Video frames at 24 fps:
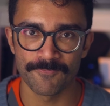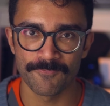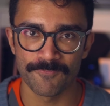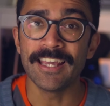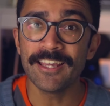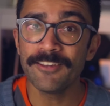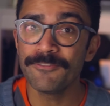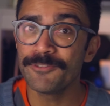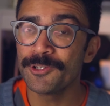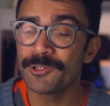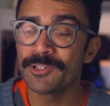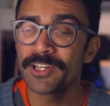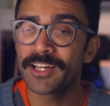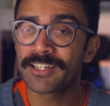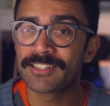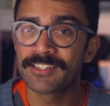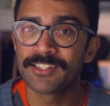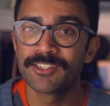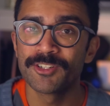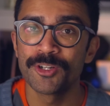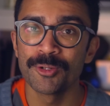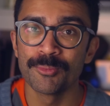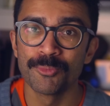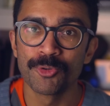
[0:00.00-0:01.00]
If you'd like to
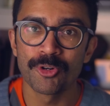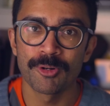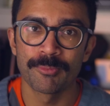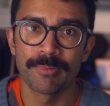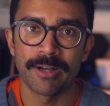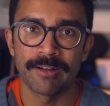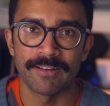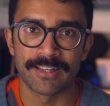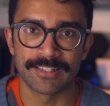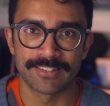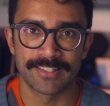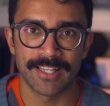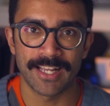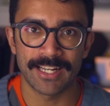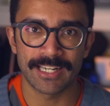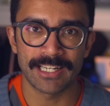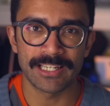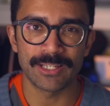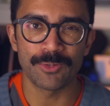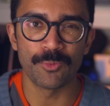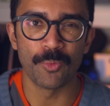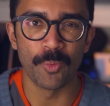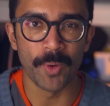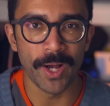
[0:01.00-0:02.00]
know more about
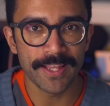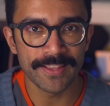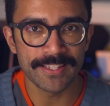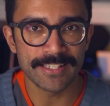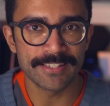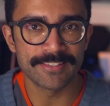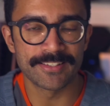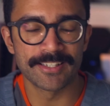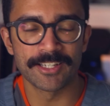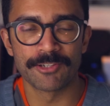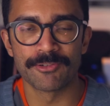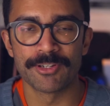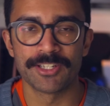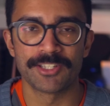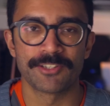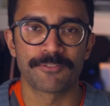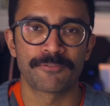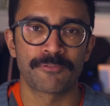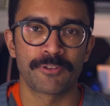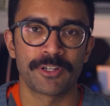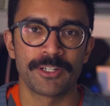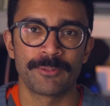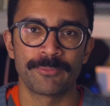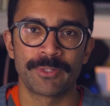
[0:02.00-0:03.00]
exactly where these degrees of
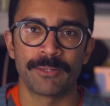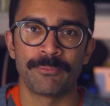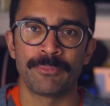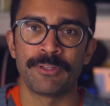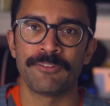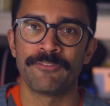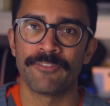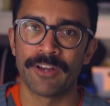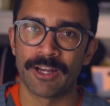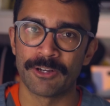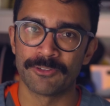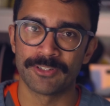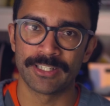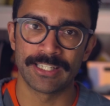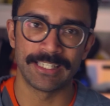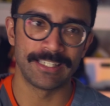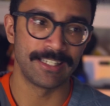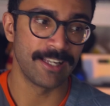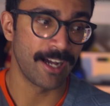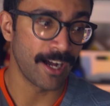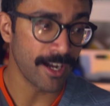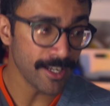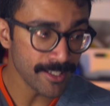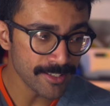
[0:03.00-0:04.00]
freedom can be found
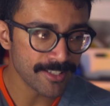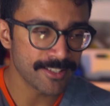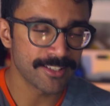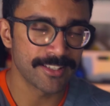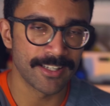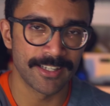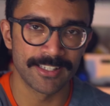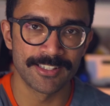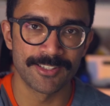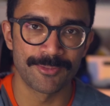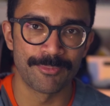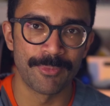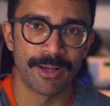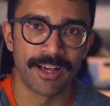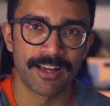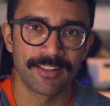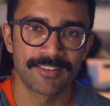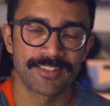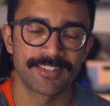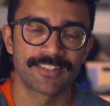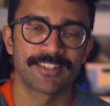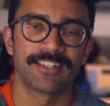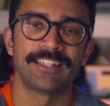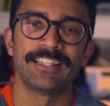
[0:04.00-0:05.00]
in Einstein's
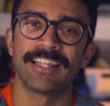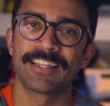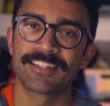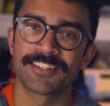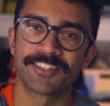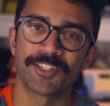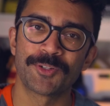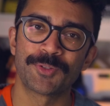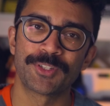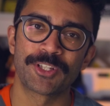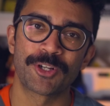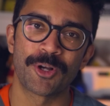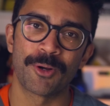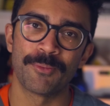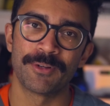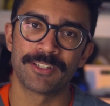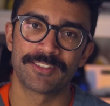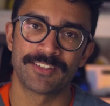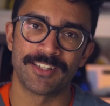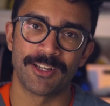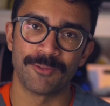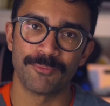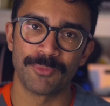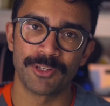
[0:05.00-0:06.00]
maths, let us know in the
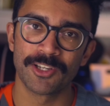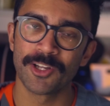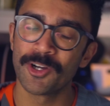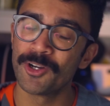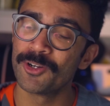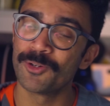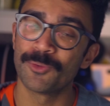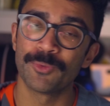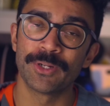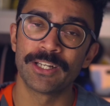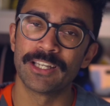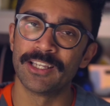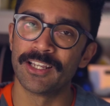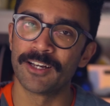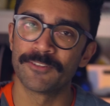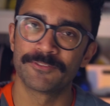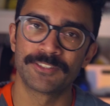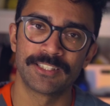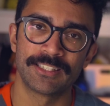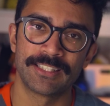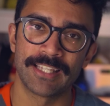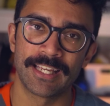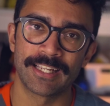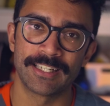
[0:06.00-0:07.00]
comments down below. We'd love
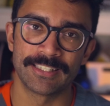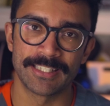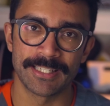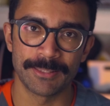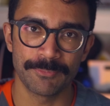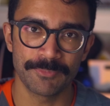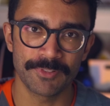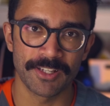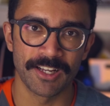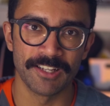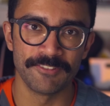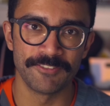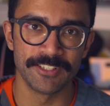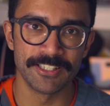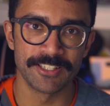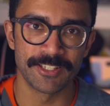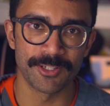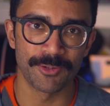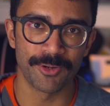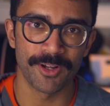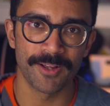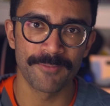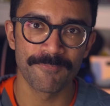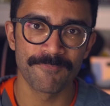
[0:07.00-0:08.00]
to take a deep dive
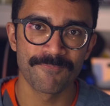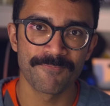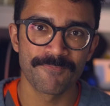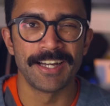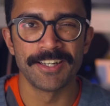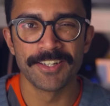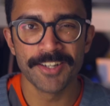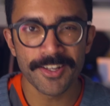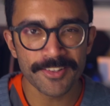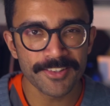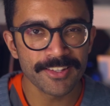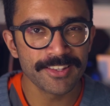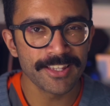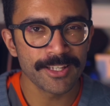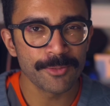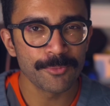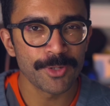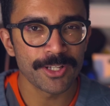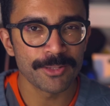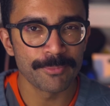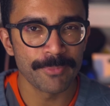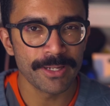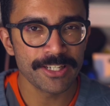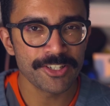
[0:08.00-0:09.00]
into it. Another thing
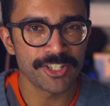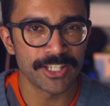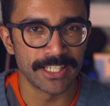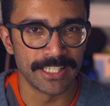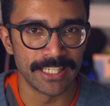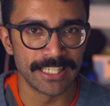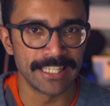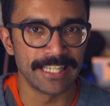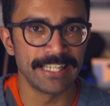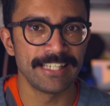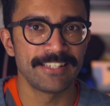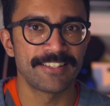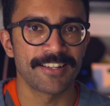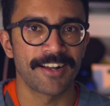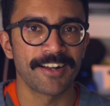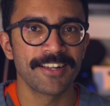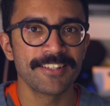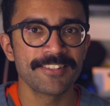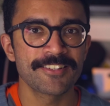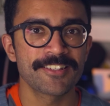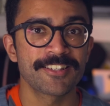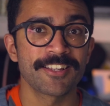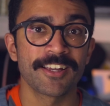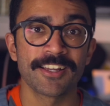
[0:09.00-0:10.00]
worth mentioning is
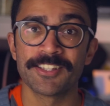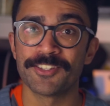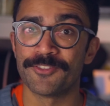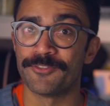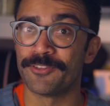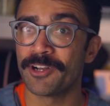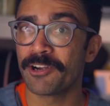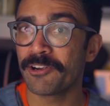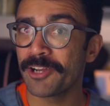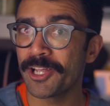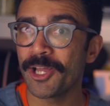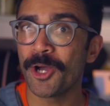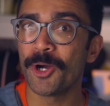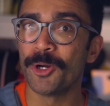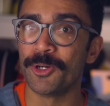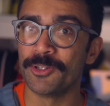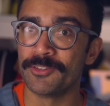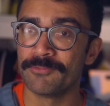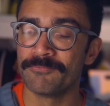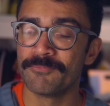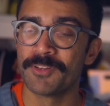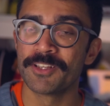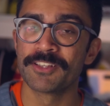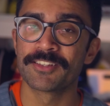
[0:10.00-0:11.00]
Einstein's very
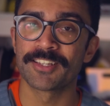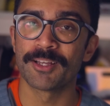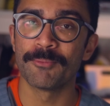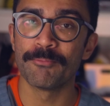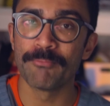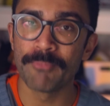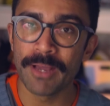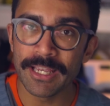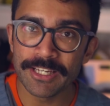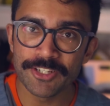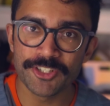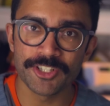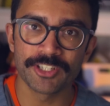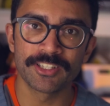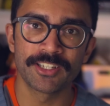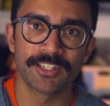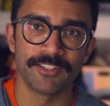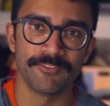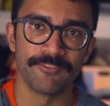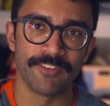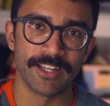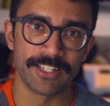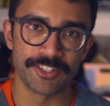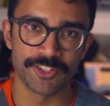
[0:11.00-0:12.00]
own summation
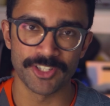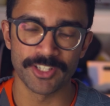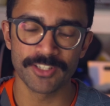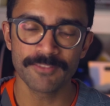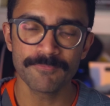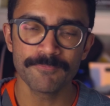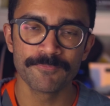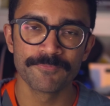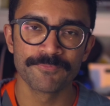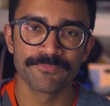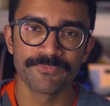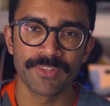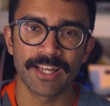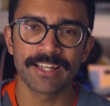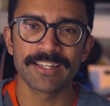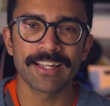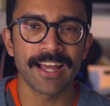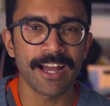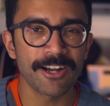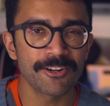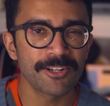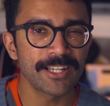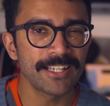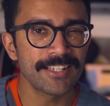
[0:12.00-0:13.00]
convention and
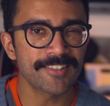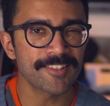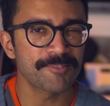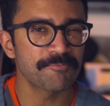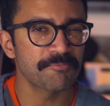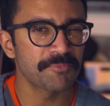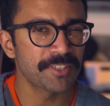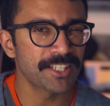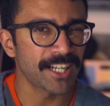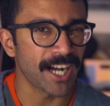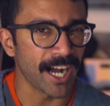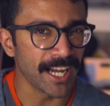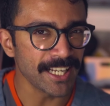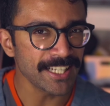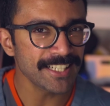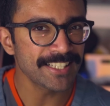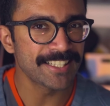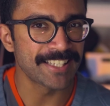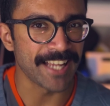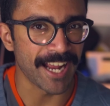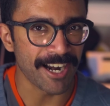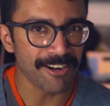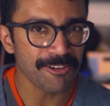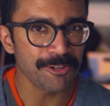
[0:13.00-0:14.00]
how he's kind of
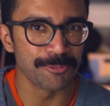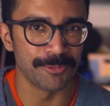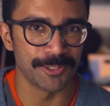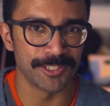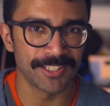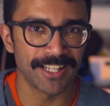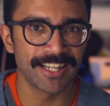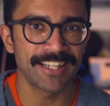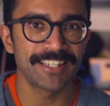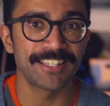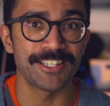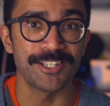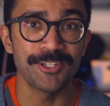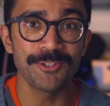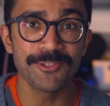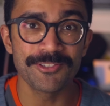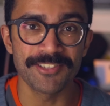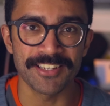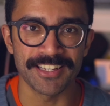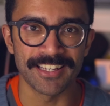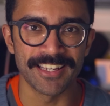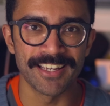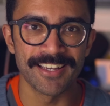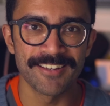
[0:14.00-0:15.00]
terrible at
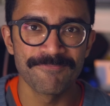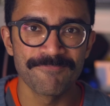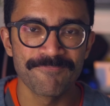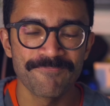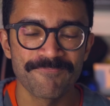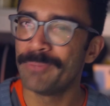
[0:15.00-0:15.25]
using it.